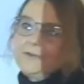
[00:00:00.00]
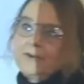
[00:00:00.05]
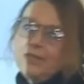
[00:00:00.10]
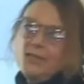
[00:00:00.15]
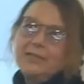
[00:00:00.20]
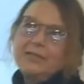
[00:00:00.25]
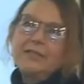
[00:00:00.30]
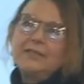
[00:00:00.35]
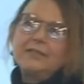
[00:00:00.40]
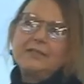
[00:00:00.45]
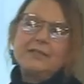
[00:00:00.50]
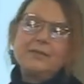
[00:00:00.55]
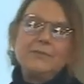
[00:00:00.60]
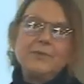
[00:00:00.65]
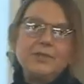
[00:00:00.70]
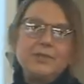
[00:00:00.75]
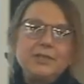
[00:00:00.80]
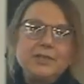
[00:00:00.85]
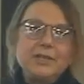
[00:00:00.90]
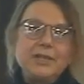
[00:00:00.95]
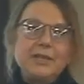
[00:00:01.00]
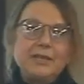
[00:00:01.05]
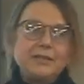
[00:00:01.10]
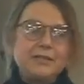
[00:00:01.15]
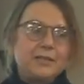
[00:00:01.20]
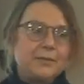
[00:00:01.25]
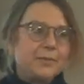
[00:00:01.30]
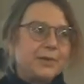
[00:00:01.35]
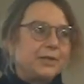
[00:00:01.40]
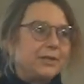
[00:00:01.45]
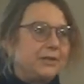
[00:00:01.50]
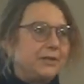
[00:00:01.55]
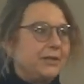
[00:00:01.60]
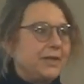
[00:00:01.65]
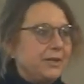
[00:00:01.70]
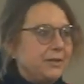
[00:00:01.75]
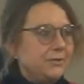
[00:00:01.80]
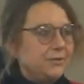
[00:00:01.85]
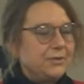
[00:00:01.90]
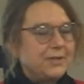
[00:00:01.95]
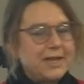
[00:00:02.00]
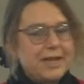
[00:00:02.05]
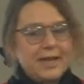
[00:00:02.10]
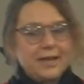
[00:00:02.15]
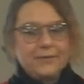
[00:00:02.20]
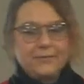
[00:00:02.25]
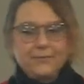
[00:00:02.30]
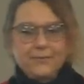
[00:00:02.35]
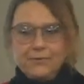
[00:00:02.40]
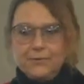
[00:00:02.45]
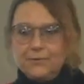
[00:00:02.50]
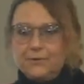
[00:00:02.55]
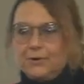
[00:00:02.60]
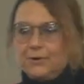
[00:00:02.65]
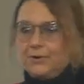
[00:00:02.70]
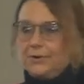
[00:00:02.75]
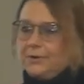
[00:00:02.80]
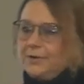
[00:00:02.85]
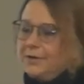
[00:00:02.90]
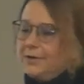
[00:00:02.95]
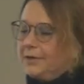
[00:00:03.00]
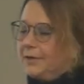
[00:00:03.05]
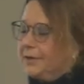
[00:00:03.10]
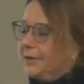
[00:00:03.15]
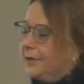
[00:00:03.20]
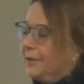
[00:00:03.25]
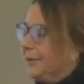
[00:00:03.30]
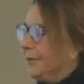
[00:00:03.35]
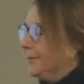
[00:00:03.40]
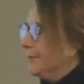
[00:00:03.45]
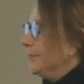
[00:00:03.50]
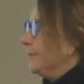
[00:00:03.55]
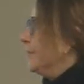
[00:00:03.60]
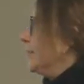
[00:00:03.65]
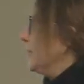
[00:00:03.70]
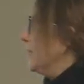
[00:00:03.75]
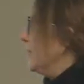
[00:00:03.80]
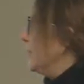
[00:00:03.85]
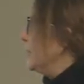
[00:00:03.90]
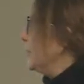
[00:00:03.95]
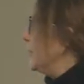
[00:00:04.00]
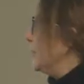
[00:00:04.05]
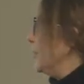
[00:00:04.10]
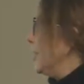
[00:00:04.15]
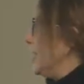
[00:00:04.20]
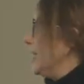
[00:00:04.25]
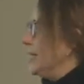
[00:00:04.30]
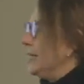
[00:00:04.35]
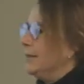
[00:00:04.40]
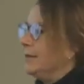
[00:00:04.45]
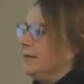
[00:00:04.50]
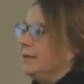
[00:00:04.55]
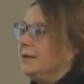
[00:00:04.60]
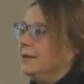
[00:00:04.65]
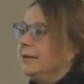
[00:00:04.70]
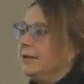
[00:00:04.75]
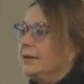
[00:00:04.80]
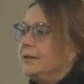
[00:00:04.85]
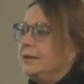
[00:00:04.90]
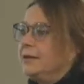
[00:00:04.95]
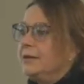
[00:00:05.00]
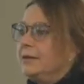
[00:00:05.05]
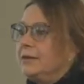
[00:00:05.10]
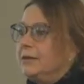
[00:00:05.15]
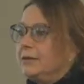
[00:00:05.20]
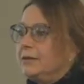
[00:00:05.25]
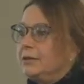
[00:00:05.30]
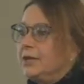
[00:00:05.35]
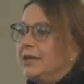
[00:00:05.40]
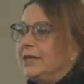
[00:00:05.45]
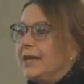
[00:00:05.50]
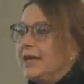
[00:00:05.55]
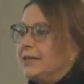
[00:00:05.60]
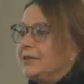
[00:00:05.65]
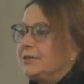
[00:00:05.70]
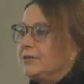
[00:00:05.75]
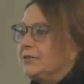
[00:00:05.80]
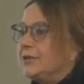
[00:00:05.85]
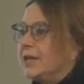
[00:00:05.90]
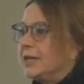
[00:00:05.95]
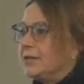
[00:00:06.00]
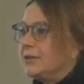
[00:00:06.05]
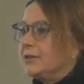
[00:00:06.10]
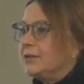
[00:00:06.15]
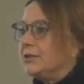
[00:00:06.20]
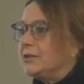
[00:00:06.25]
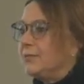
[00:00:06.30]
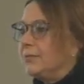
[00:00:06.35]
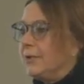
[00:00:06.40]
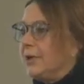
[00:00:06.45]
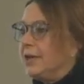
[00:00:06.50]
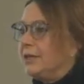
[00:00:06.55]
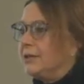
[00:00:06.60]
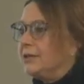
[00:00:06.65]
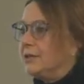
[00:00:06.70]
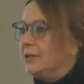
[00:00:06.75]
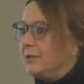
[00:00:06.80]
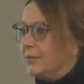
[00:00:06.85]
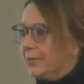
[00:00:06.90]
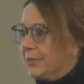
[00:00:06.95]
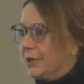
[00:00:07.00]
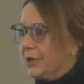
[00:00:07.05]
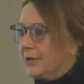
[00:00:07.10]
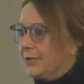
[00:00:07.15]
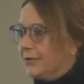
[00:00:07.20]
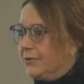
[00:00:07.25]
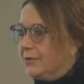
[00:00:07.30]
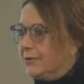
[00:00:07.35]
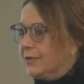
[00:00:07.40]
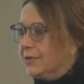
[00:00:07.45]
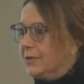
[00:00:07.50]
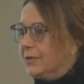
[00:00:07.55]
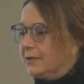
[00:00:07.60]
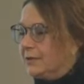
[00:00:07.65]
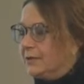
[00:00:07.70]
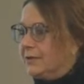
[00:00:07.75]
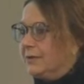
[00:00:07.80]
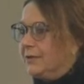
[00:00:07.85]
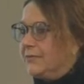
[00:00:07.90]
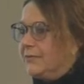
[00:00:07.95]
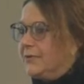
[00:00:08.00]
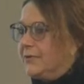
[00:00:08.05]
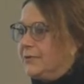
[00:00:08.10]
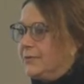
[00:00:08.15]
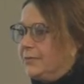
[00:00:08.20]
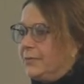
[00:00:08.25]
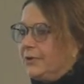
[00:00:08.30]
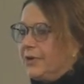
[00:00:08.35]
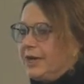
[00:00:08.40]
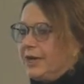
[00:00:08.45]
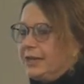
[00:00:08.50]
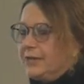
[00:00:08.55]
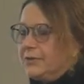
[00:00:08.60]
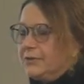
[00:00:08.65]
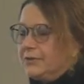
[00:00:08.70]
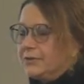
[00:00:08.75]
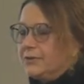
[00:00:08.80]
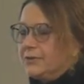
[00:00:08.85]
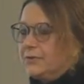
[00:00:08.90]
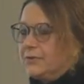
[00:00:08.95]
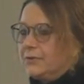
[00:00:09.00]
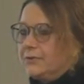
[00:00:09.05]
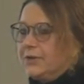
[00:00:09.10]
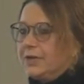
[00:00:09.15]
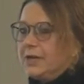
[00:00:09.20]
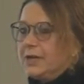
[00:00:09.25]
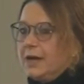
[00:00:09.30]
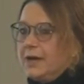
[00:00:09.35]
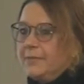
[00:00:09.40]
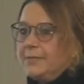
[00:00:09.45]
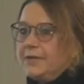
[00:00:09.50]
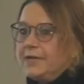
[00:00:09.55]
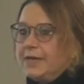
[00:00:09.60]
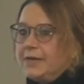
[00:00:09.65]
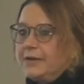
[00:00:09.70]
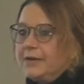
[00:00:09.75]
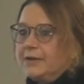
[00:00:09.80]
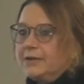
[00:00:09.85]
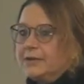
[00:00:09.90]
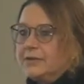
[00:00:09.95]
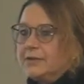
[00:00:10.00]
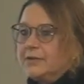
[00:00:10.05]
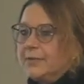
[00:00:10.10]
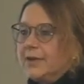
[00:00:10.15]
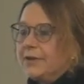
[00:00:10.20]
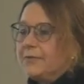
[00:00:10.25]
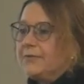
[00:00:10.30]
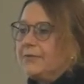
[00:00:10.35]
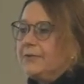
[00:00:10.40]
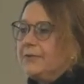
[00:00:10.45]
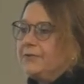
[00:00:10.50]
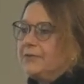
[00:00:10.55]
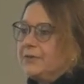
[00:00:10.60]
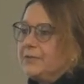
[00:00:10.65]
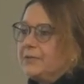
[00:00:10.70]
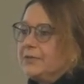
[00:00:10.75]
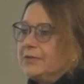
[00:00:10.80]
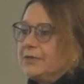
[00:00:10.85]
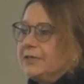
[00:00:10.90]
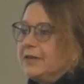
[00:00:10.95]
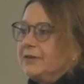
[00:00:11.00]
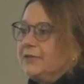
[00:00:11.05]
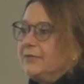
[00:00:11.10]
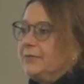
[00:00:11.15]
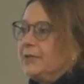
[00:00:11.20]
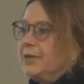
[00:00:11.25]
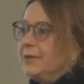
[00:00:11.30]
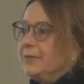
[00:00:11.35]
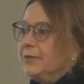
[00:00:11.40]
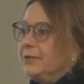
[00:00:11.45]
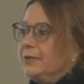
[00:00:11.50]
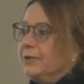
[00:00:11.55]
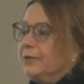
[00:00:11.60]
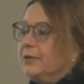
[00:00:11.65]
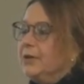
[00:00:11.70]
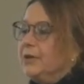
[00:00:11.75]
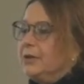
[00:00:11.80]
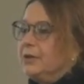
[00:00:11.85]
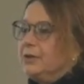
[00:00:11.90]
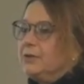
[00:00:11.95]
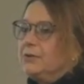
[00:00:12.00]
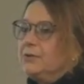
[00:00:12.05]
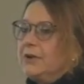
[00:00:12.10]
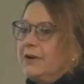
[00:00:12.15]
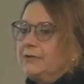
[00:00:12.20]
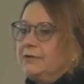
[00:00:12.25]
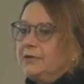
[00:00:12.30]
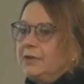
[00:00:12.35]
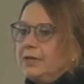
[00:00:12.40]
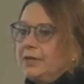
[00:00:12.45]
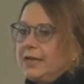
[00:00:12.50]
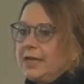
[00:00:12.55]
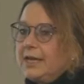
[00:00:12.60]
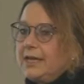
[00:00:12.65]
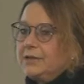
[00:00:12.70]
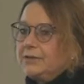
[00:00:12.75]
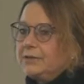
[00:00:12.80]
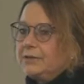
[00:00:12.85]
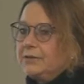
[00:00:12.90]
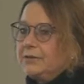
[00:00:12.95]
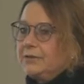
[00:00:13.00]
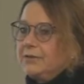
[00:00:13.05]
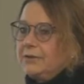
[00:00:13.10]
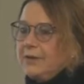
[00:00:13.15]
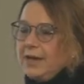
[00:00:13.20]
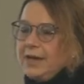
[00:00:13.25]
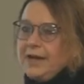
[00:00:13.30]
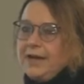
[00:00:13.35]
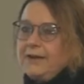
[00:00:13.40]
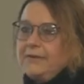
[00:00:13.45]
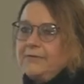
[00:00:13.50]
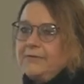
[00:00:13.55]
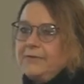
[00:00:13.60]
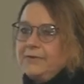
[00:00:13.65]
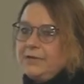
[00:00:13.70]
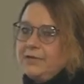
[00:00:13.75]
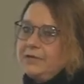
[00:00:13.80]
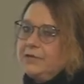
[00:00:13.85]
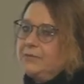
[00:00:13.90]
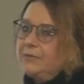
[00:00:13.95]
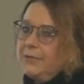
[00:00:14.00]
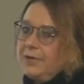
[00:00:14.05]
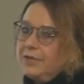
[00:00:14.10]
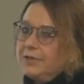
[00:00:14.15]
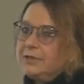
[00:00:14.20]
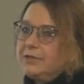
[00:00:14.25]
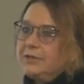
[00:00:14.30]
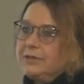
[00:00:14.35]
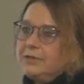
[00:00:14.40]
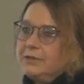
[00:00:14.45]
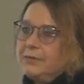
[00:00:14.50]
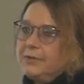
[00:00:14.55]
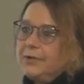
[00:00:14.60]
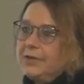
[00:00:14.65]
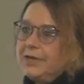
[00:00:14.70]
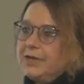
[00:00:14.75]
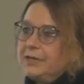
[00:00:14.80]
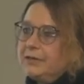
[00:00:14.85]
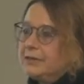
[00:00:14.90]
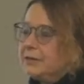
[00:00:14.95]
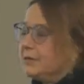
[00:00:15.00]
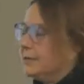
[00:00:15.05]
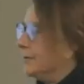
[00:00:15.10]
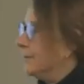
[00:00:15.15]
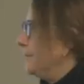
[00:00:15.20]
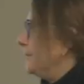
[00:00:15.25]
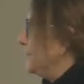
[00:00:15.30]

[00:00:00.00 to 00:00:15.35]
resonance imaging, typically they use that for the brain. Lung cancer tends to spread to the bones, the liver, and the brain. Those are three common areas. About 50% of people who have lung cancer have it spread to their brains.